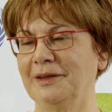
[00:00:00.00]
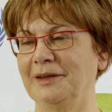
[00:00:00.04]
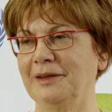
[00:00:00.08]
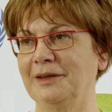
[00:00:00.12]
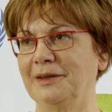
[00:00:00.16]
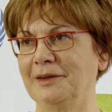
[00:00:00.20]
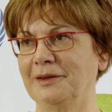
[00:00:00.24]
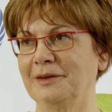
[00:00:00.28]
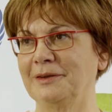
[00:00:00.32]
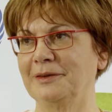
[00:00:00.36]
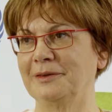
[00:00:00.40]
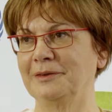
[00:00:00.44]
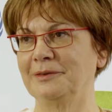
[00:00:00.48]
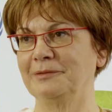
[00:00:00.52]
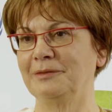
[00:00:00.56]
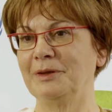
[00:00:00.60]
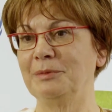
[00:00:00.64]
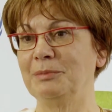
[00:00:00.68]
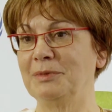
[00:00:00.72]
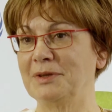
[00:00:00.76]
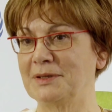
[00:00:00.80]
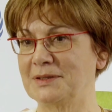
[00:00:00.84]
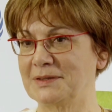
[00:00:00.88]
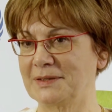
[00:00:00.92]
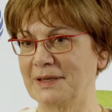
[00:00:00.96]
uh,
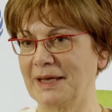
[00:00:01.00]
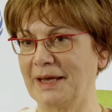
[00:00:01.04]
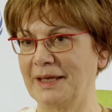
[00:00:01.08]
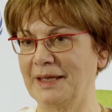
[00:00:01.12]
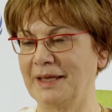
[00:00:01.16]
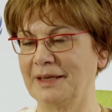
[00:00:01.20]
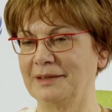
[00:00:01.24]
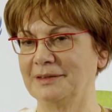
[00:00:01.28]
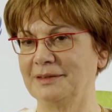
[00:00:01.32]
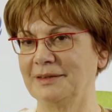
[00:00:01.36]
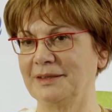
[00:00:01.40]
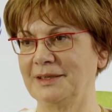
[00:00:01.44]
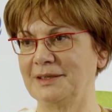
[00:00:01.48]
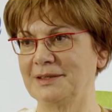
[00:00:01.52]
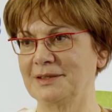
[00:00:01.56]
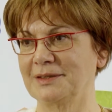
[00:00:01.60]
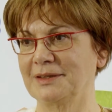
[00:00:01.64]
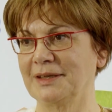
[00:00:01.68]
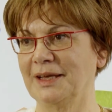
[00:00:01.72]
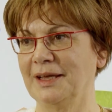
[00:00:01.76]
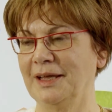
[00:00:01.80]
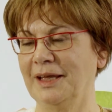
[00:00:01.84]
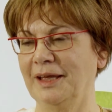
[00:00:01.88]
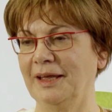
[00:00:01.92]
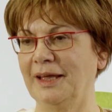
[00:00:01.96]
women scientists
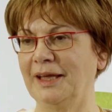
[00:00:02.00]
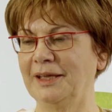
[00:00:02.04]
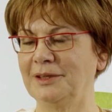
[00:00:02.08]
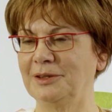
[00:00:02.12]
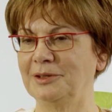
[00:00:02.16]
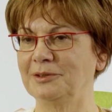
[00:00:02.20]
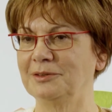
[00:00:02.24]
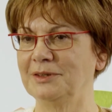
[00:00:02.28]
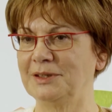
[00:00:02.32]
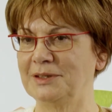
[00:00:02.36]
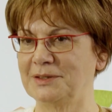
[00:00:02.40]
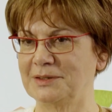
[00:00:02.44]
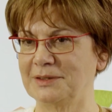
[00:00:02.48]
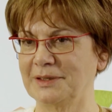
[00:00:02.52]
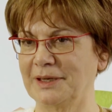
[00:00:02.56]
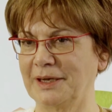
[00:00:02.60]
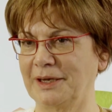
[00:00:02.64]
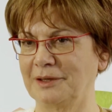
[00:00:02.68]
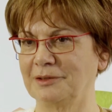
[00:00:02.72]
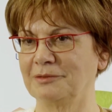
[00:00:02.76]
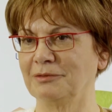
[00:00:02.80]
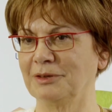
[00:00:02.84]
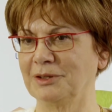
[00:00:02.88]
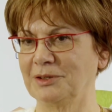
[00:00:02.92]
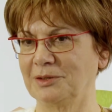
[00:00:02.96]
had to
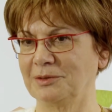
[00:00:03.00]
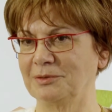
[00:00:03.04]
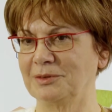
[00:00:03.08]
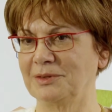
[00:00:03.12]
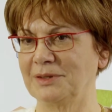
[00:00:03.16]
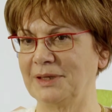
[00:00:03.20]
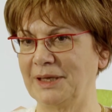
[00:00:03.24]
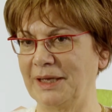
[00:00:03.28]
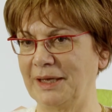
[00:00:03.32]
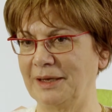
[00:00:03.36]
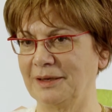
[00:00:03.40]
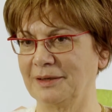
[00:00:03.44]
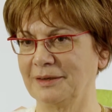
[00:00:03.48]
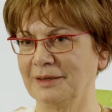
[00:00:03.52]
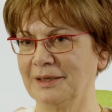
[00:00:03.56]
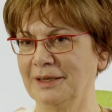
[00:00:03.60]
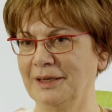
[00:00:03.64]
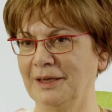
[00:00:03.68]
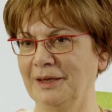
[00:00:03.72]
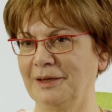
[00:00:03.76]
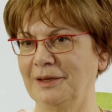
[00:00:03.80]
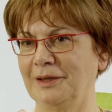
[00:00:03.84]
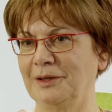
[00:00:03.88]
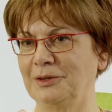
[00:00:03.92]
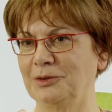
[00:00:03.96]
decide what to take
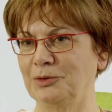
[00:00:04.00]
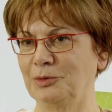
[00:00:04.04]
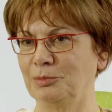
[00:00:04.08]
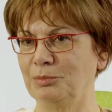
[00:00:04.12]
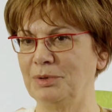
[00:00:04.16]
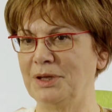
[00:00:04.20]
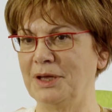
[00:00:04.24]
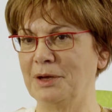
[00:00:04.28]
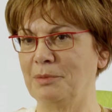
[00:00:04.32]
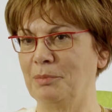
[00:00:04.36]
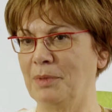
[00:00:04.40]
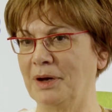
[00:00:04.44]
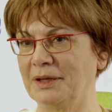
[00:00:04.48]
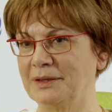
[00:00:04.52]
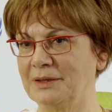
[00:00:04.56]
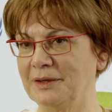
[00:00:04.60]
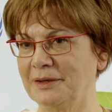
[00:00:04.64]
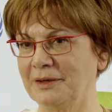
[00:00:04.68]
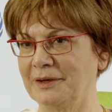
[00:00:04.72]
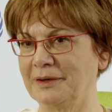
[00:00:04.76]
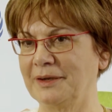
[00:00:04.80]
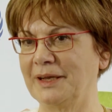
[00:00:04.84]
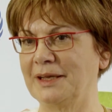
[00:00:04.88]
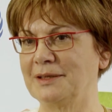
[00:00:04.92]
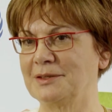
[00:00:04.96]
to be a
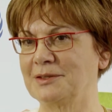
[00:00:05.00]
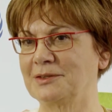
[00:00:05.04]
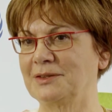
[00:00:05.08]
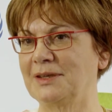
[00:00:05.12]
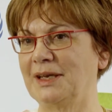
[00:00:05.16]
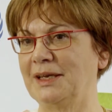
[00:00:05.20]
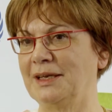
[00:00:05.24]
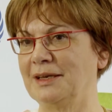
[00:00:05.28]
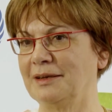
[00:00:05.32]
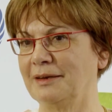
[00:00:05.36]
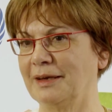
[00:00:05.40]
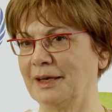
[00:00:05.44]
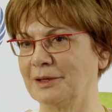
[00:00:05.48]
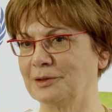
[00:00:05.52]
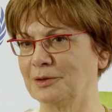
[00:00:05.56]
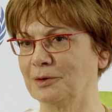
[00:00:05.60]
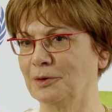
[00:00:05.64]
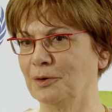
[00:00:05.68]
mother and staying at